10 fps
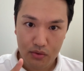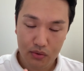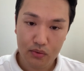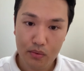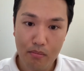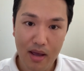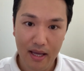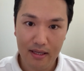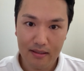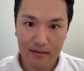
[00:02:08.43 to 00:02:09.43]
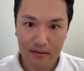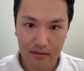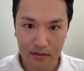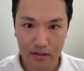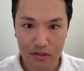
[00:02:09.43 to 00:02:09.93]
main
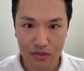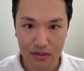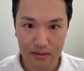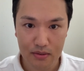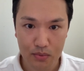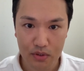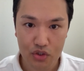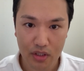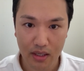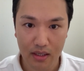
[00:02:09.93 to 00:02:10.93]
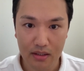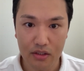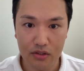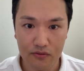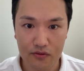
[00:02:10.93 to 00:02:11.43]
conditions which can
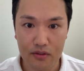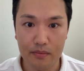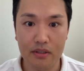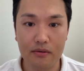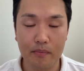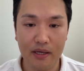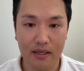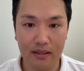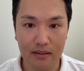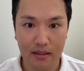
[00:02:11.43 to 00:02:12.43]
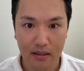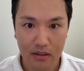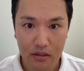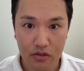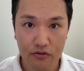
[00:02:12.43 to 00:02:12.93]
give you a bit of pain.
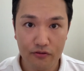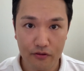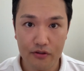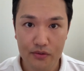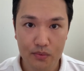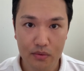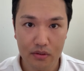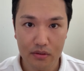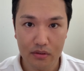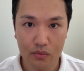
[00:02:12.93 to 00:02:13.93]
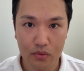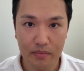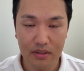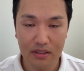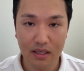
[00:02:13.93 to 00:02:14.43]
The first one will
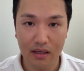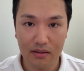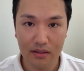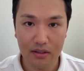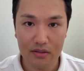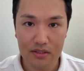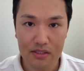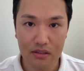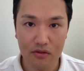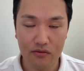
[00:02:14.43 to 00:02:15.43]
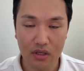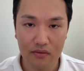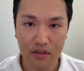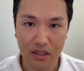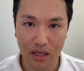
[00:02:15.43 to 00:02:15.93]
be the ganglion. So if you
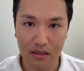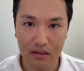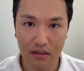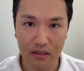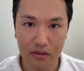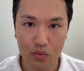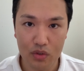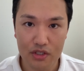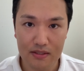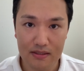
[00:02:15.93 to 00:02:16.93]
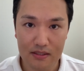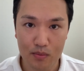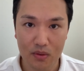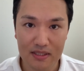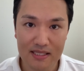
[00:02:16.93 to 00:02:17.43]
have the ganglion, which is a
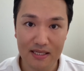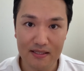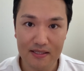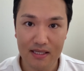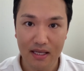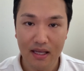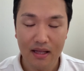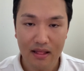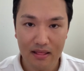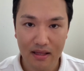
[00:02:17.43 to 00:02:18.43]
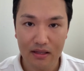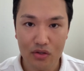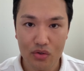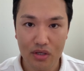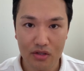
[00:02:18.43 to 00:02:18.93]
small cyst, then
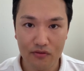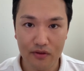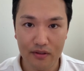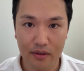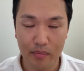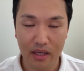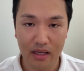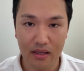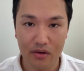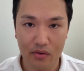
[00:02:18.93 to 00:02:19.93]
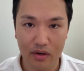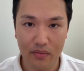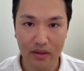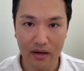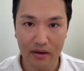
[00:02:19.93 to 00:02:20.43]
you can feel the pain around
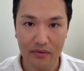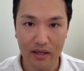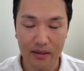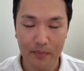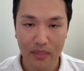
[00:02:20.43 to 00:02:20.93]
that area.